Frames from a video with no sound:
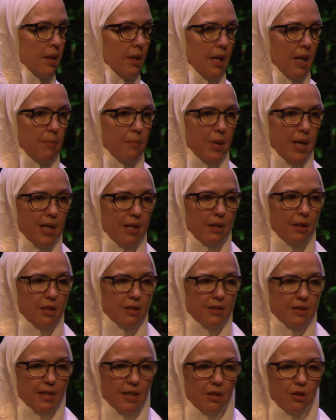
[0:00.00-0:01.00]
And
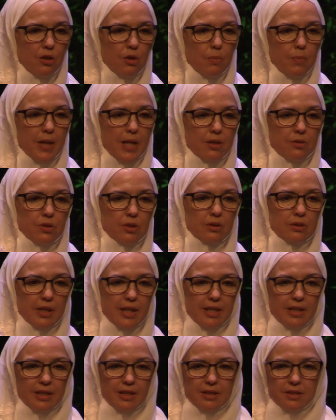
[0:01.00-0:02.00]
Senator Patrick
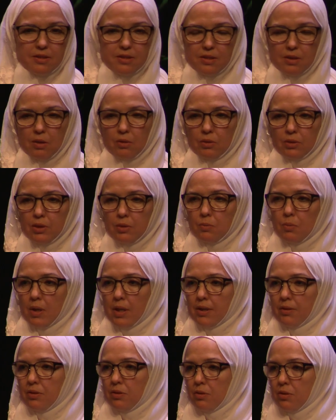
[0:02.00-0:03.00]
Leahy is the only
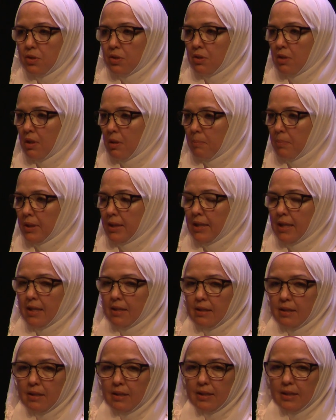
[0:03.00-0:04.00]
one who stood up
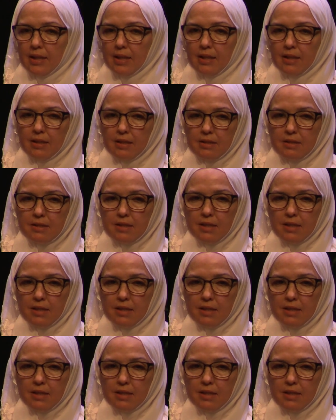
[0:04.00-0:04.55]
again and again and